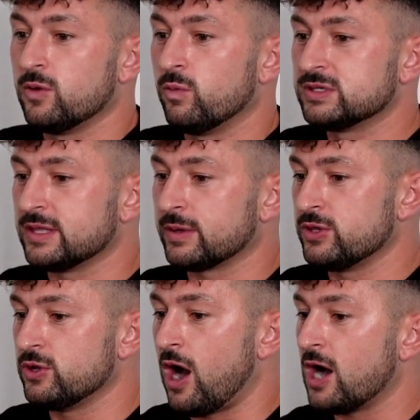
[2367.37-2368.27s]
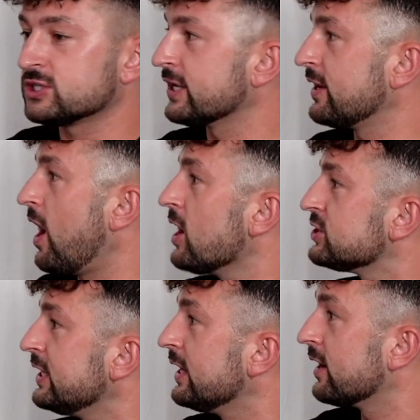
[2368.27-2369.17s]
was it like when you auction, like an
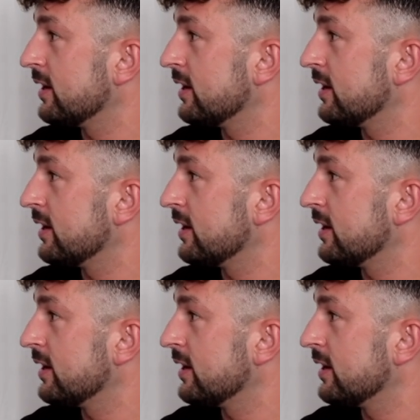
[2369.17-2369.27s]
auctioneer?